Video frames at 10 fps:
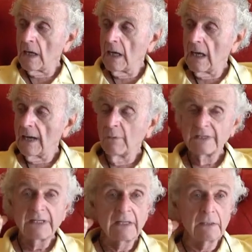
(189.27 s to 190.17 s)
I went
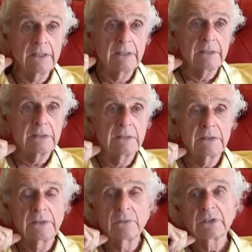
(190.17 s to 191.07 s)
to Italy
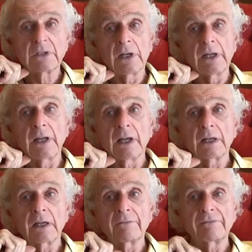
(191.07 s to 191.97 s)
to study. I
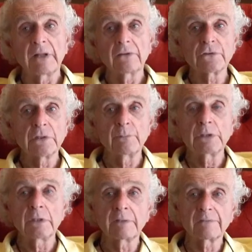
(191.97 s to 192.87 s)
got a fellowship at
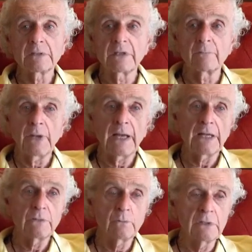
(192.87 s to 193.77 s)
the University of
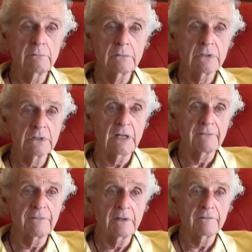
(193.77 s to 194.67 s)
Padua, which is not
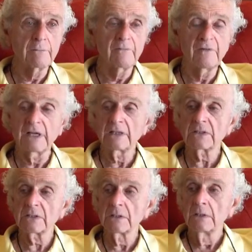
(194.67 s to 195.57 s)
far from
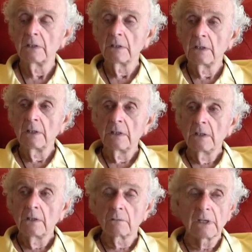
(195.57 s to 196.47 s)
Venice,
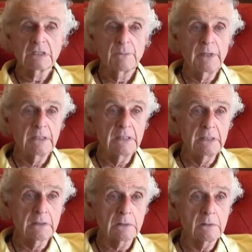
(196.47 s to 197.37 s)
where I spent a
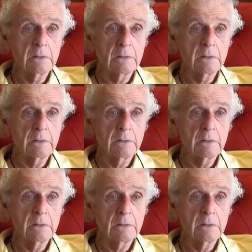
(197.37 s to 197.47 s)
year.